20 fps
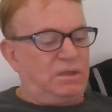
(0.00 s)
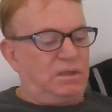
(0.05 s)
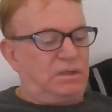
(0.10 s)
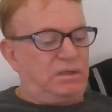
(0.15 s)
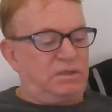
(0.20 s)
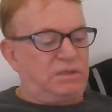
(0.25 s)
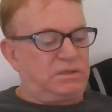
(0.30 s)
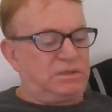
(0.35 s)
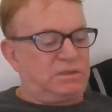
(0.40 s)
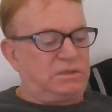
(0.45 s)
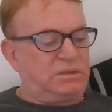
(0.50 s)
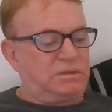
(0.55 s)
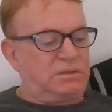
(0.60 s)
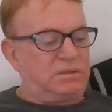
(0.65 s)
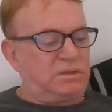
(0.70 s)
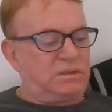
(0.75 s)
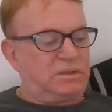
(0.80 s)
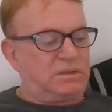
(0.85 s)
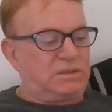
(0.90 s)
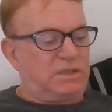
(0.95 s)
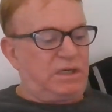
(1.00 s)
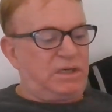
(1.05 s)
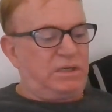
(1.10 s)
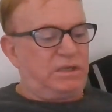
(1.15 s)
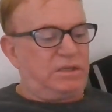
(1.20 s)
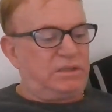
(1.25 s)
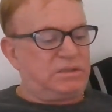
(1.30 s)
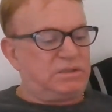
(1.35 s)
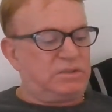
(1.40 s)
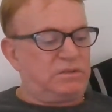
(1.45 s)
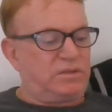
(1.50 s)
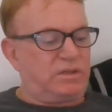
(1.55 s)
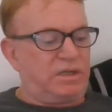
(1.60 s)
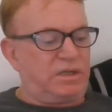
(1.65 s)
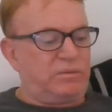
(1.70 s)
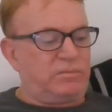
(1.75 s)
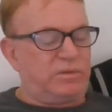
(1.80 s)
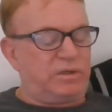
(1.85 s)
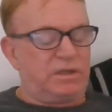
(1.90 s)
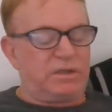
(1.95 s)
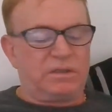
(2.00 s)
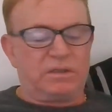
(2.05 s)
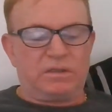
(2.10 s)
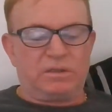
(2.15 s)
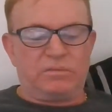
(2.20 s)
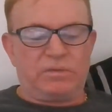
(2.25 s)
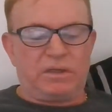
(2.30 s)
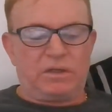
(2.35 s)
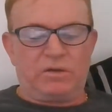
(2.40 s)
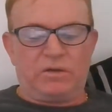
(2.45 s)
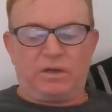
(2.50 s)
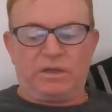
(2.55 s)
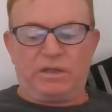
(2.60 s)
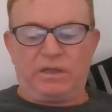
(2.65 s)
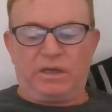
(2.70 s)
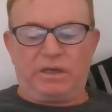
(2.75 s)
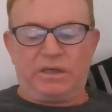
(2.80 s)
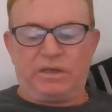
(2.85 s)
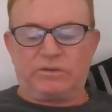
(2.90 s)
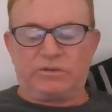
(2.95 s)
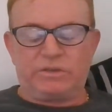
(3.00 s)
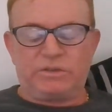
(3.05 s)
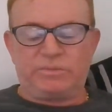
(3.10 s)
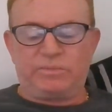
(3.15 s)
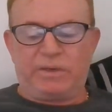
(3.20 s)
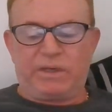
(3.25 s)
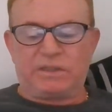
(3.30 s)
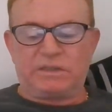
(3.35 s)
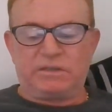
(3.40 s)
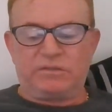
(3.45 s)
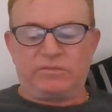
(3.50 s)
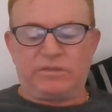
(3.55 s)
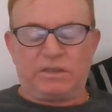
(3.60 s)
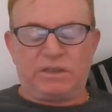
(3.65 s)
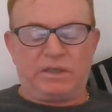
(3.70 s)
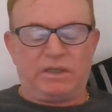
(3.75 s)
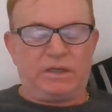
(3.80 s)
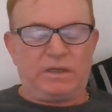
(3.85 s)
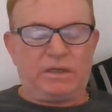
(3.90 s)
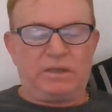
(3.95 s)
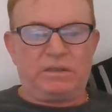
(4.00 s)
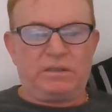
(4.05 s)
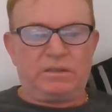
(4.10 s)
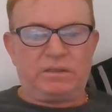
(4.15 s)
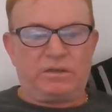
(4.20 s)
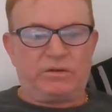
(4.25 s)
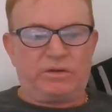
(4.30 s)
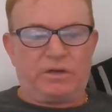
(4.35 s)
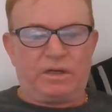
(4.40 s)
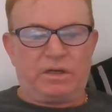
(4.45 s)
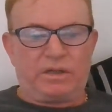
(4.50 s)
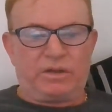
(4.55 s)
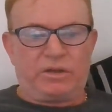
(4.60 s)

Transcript: you're still going to be a little bit like that, irrespectively. You're only